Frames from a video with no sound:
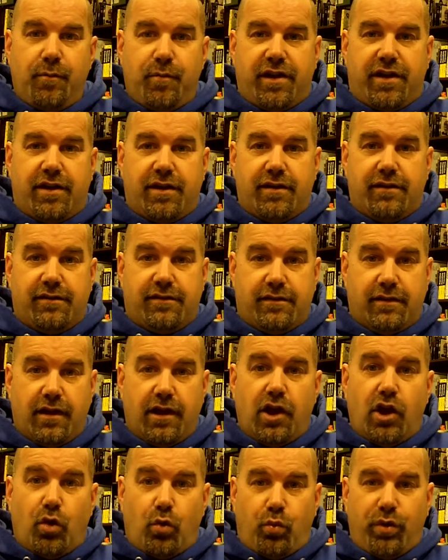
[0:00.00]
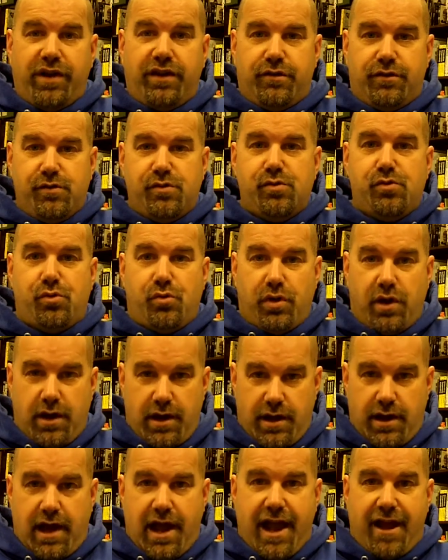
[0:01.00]
because we do
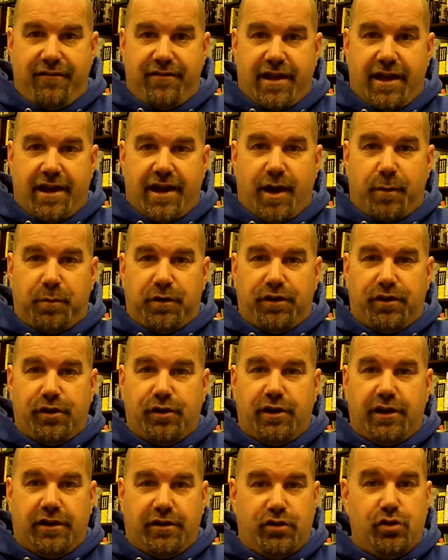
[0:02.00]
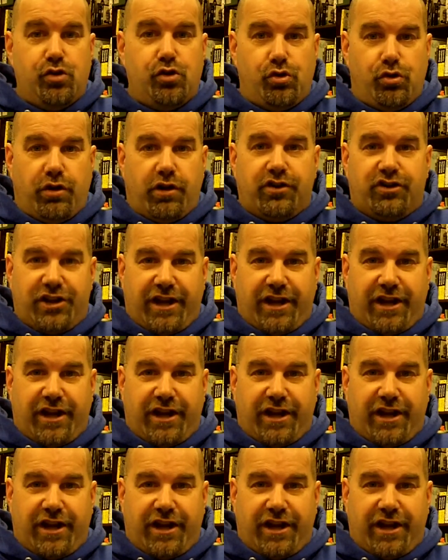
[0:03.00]
have that opportunity to